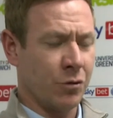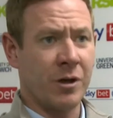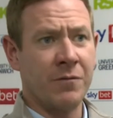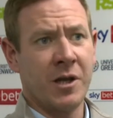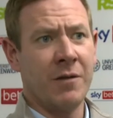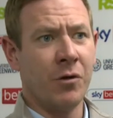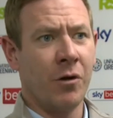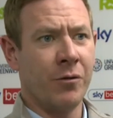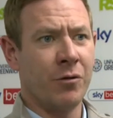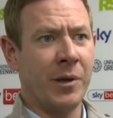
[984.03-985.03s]
what strengths they've
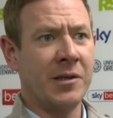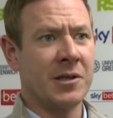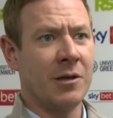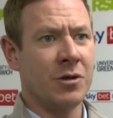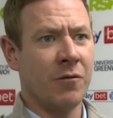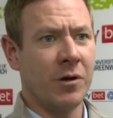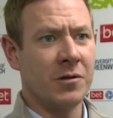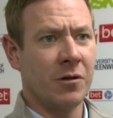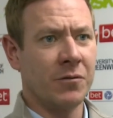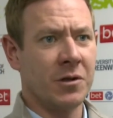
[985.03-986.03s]
got. They're a big team. Sheffield
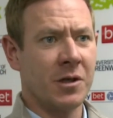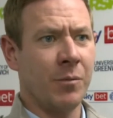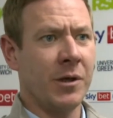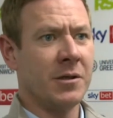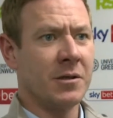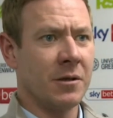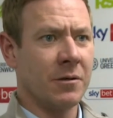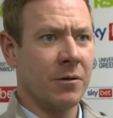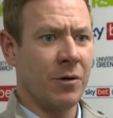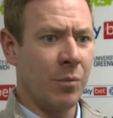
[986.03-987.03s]
Wednesday, obviously, set pieces
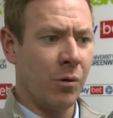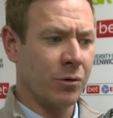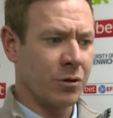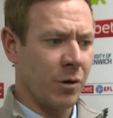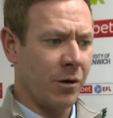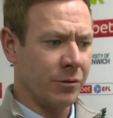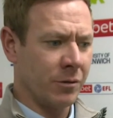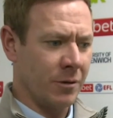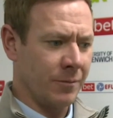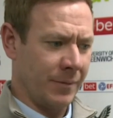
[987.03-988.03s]
are important as well.
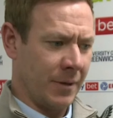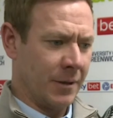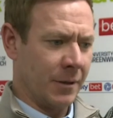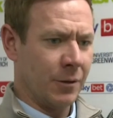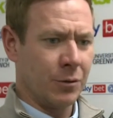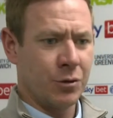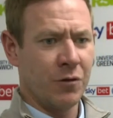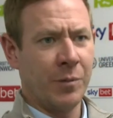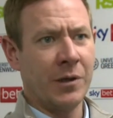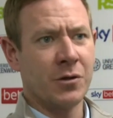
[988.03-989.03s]
And
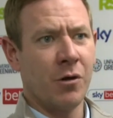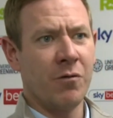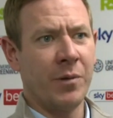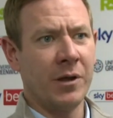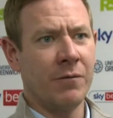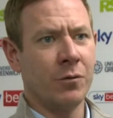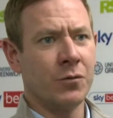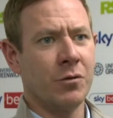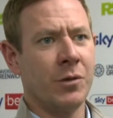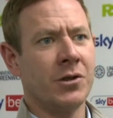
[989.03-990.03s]
truth being told, we've been giving
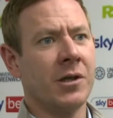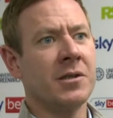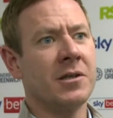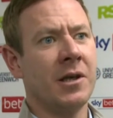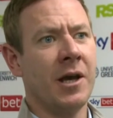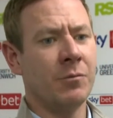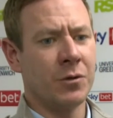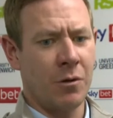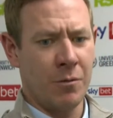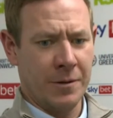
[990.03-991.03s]
up too many chances in
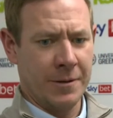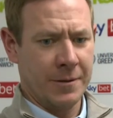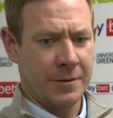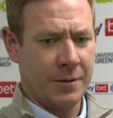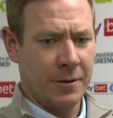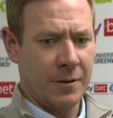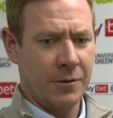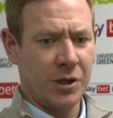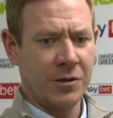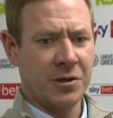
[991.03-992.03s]
games. So
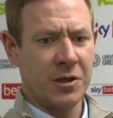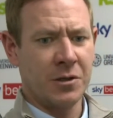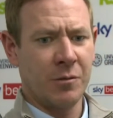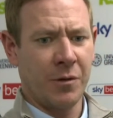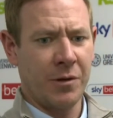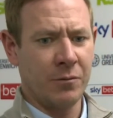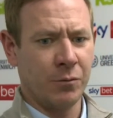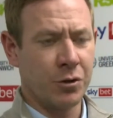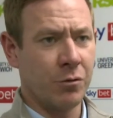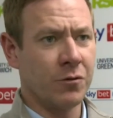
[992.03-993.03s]
change the system, I think,
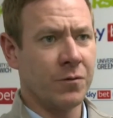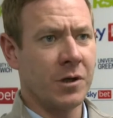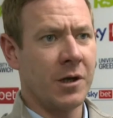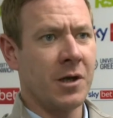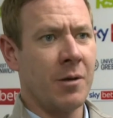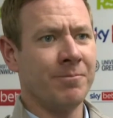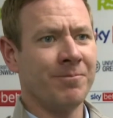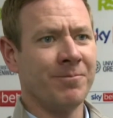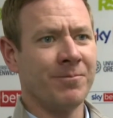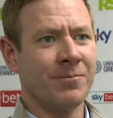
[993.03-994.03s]
will suit us for today's game.